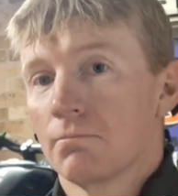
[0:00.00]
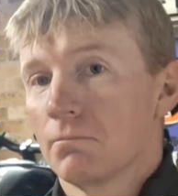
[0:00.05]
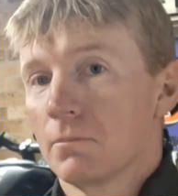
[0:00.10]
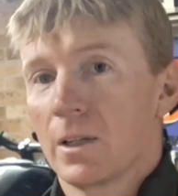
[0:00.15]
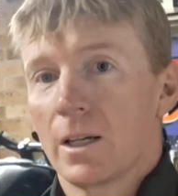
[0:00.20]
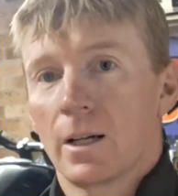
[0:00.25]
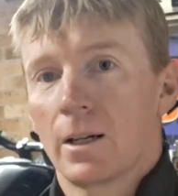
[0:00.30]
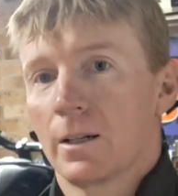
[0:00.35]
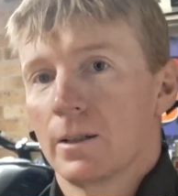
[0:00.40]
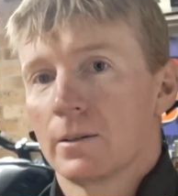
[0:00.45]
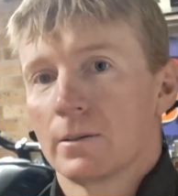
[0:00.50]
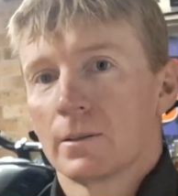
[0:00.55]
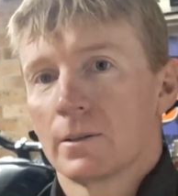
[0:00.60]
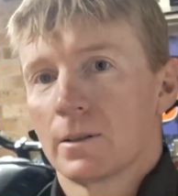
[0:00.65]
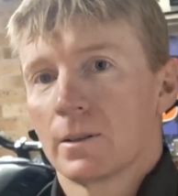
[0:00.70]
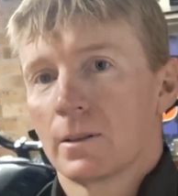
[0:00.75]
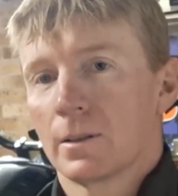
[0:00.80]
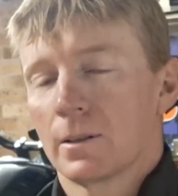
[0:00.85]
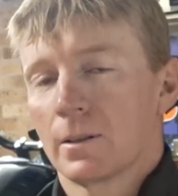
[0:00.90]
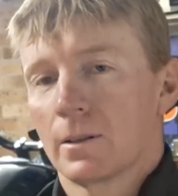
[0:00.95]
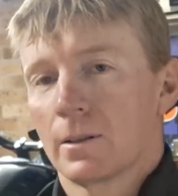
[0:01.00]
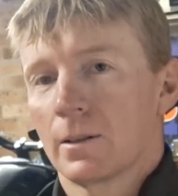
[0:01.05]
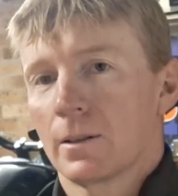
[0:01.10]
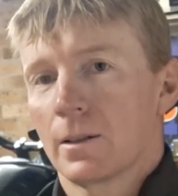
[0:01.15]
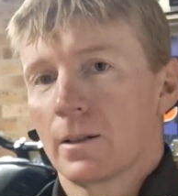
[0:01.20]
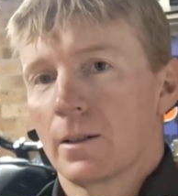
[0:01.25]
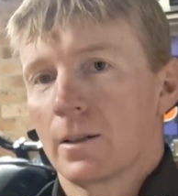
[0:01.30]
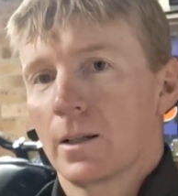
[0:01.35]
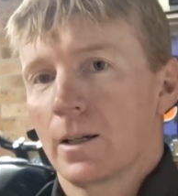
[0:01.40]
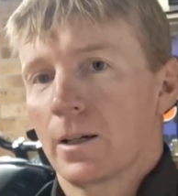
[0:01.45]
No,
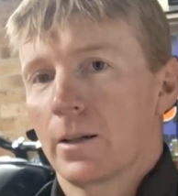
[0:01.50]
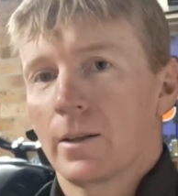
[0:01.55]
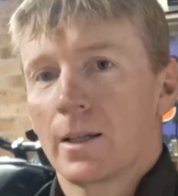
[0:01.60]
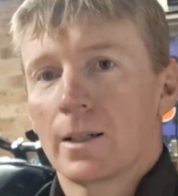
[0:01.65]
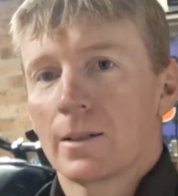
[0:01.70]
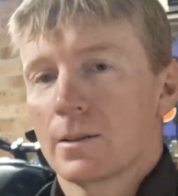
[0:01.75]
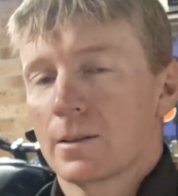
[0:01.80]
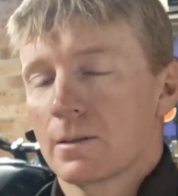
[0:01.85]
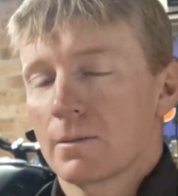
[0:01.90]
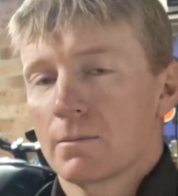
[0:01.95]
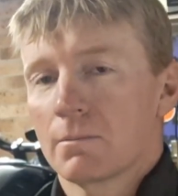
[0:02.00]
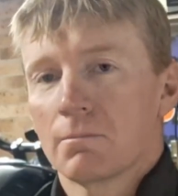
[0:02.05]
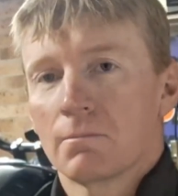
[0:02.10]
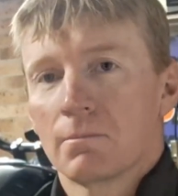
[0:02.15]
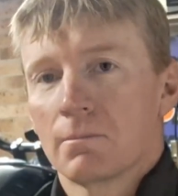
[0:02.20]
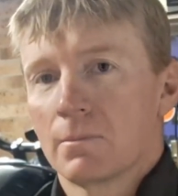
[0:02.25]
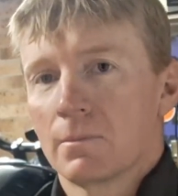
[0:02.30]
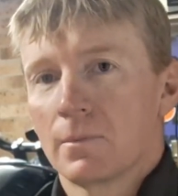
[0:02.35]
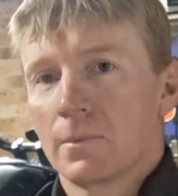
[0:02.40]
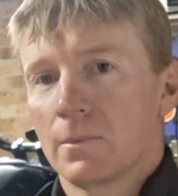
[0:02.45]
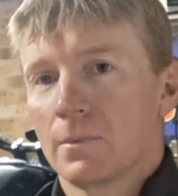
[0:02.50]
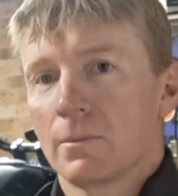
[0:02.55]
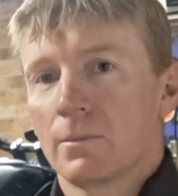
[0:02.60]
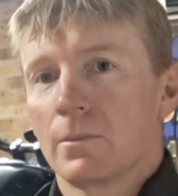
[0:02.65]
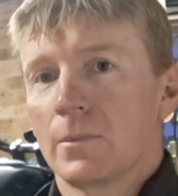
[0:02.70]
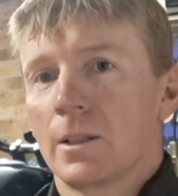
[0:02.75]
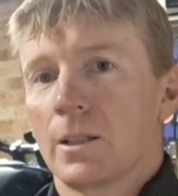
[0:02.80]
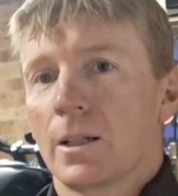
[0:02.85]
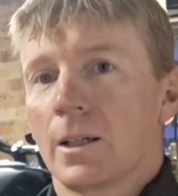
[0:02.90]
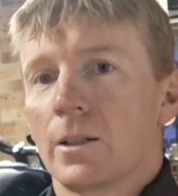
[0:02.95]
that's,
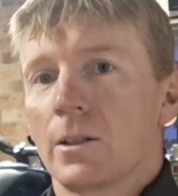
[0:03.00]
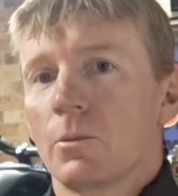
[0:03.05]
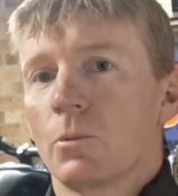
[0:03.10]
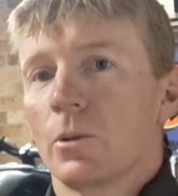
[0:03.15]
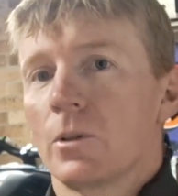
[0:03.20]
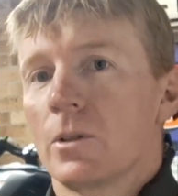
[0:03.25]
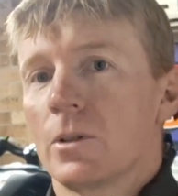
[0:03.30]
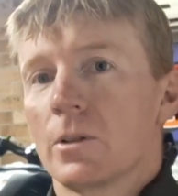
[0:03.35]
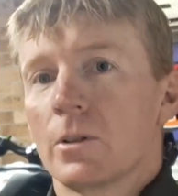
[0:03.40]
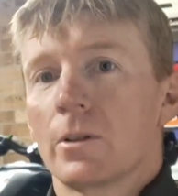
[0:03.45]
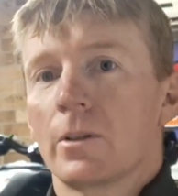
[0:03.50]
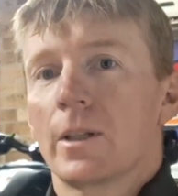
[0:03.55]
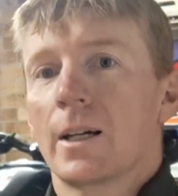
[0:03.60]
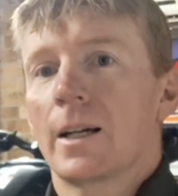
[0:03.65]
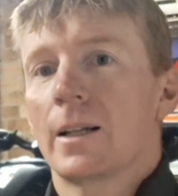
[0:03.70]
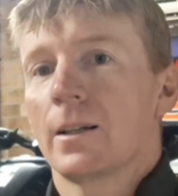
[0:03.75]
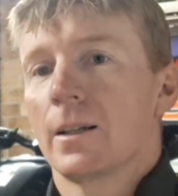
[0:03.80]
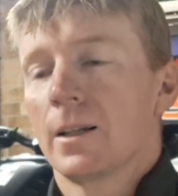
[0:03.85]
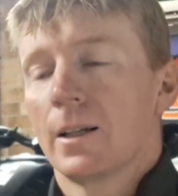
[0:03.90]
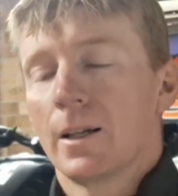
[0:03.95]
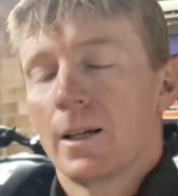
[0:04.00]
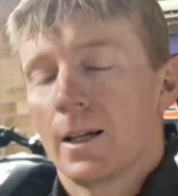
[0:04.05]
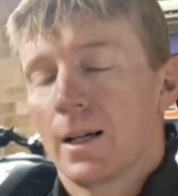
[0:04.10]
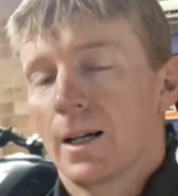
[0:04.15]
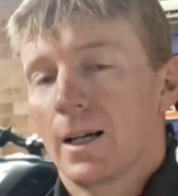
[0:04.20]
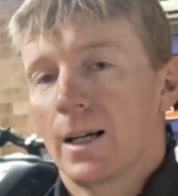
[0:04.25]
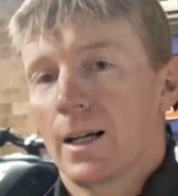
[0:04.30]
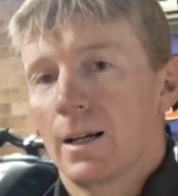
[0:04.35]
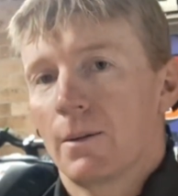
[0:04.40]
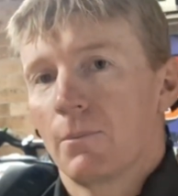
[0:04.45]
you wouldn't do that,
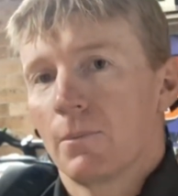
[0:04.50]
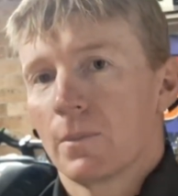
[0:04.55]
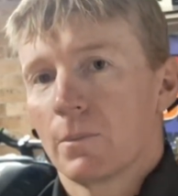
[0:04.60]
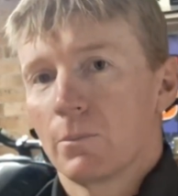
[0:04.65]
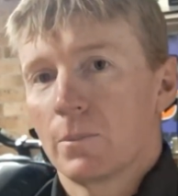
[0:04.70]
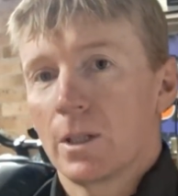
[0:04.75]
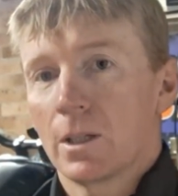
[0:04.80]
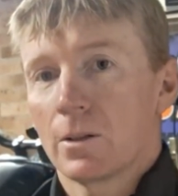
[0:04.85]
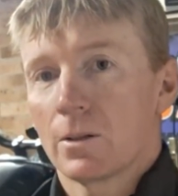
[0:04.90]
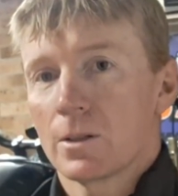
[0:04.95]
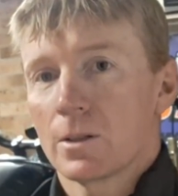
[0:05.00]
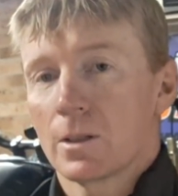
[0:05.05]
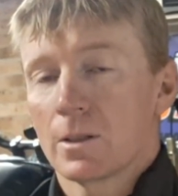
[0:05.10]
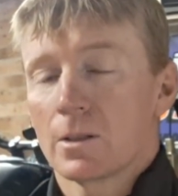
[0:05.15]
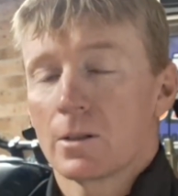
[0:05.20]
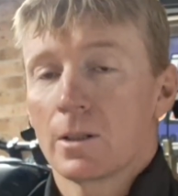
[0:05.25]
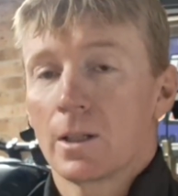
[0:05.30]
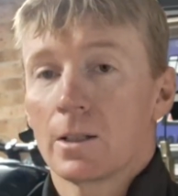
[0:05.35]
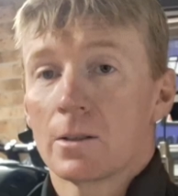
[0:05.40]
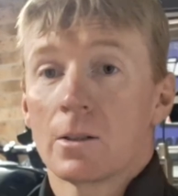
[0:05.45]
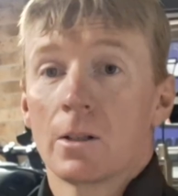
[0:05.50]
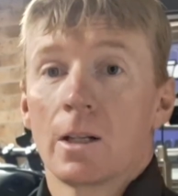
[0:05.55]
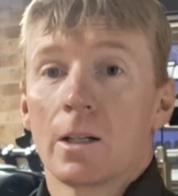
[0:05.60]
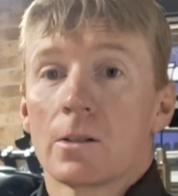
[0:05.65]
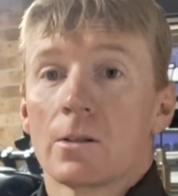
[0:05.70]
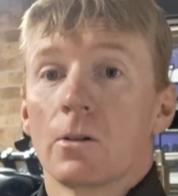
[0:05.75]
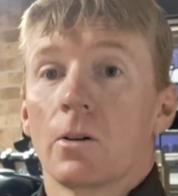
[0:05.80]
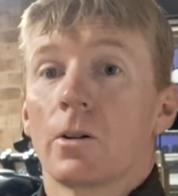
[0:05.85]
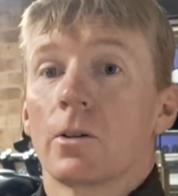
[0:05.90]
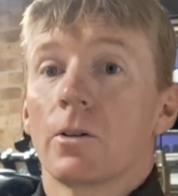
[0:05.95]
because
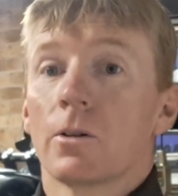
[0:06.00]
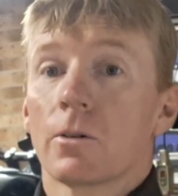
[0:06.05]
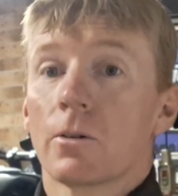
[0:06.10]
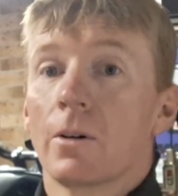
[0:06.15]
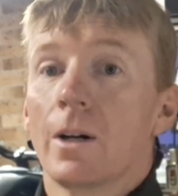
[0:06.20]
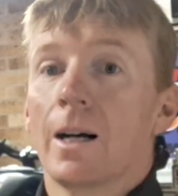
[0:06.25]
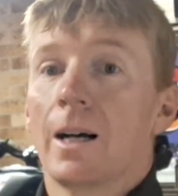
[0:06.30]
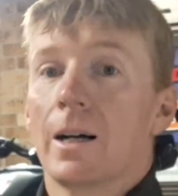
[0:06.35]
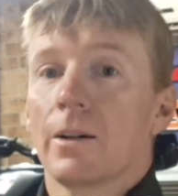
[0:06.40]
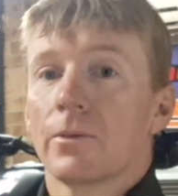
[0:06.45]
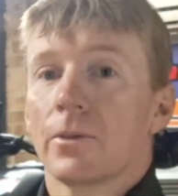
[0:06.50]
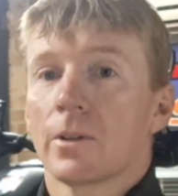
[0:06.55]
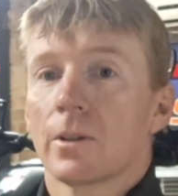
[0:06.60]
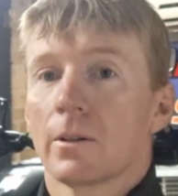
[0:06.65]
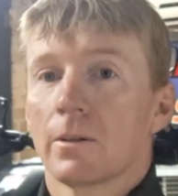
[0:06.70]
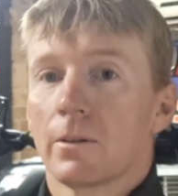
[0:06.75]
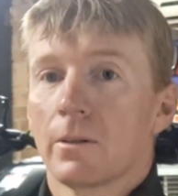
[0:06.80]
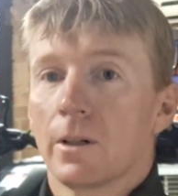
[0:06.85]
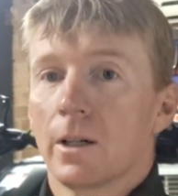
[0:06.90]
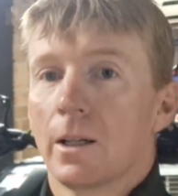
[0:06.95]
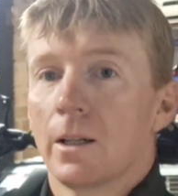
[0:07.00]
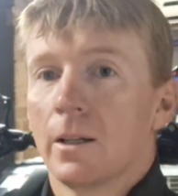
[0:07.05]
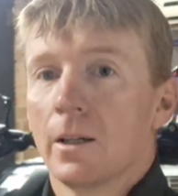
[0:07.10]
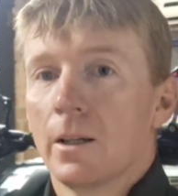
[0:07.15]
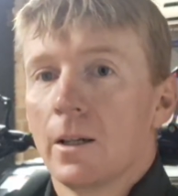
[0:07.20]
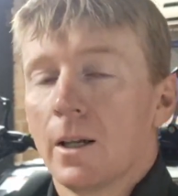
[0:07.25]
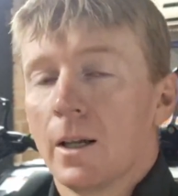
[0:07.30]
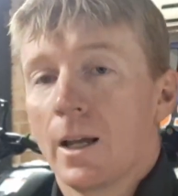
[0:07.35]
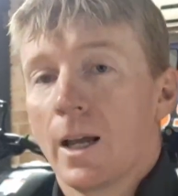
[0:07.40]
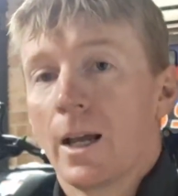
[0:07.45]
it's not your craft, right?
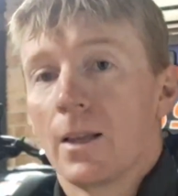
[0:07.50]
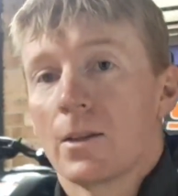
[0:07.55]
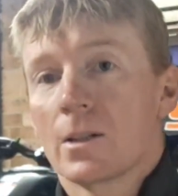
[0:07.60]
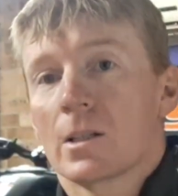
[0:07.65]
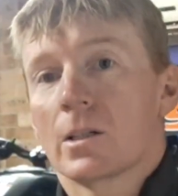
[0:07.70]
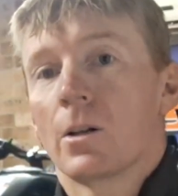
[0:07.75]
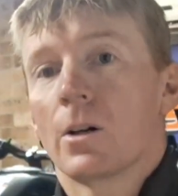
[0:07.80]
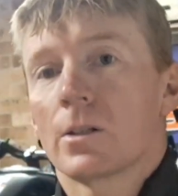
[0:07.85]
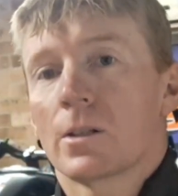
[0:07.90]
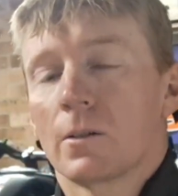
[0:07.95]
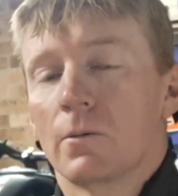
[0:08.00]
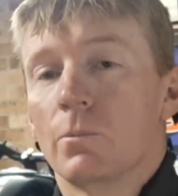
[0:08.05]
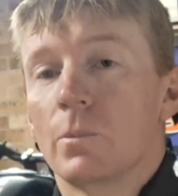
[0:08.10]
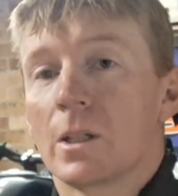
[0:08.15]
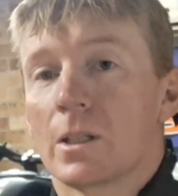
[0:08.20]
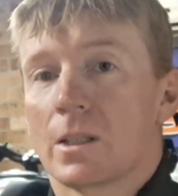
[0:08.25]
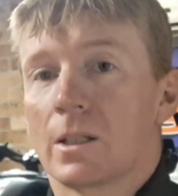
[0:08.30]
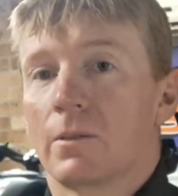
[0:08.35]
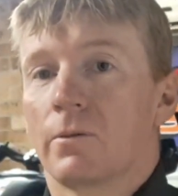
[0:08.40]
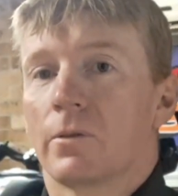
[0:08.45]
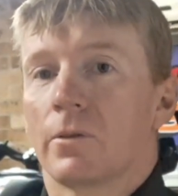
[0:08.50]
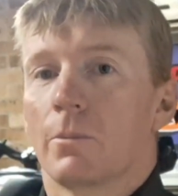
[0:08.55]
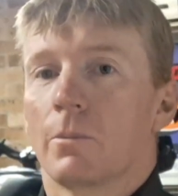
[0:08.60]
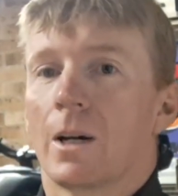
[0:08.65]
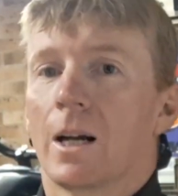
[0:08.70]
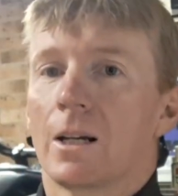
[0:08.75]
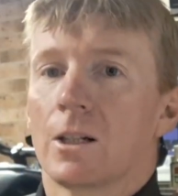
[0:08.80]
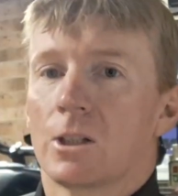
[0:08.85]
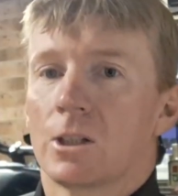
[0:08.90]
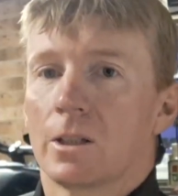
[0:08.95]
And there's lots of
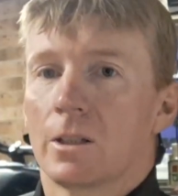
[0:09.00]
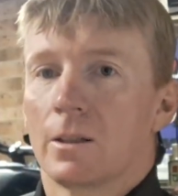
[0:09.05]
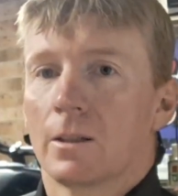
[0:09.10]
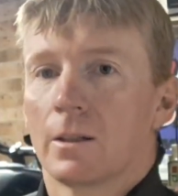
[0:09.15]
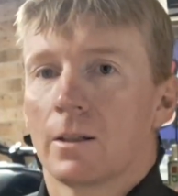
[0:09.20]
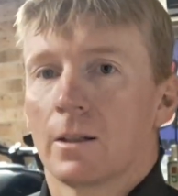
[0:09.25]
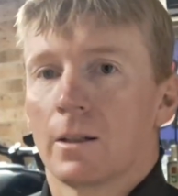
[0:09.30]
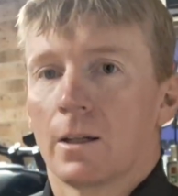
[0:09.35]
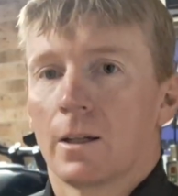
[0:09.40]
misinformation,